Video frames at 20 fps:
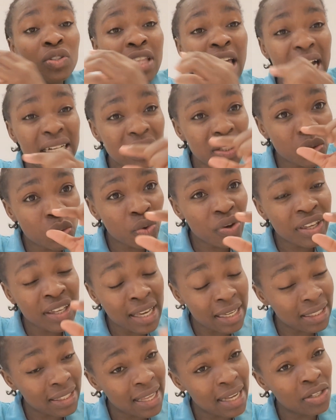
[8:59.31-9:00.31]
that 2
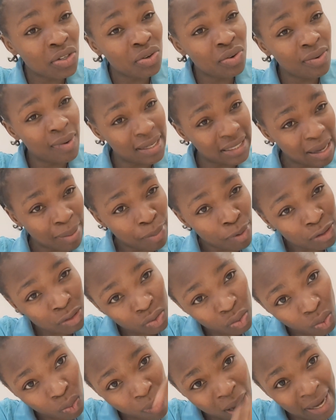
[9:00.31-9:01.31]
years that you were supposed
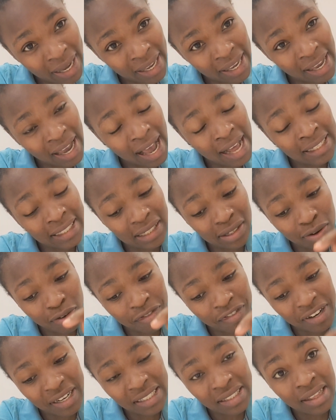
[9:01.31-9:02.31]
to work here until you
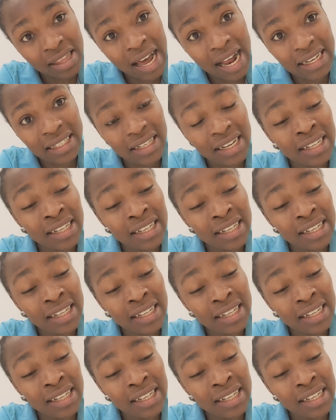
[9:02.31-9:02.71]
finish that.